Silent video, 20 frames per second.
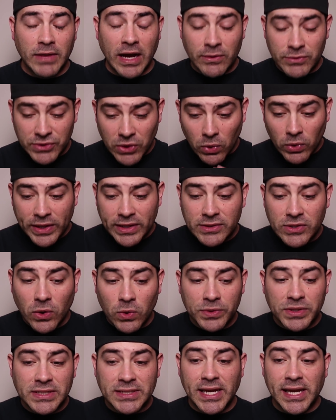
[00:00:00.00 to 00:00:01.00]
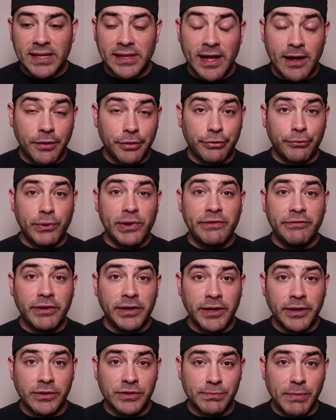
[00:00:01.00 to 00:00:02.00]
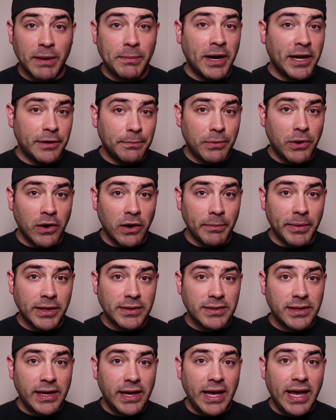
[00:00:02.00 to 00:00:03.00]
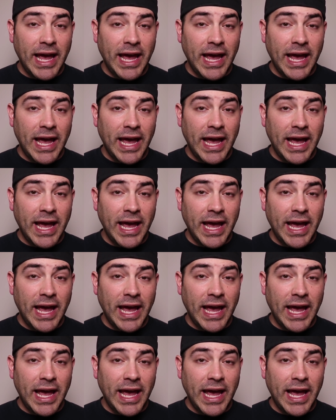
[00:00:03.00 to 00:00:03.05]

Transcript: I was only told to take down three videos by my department,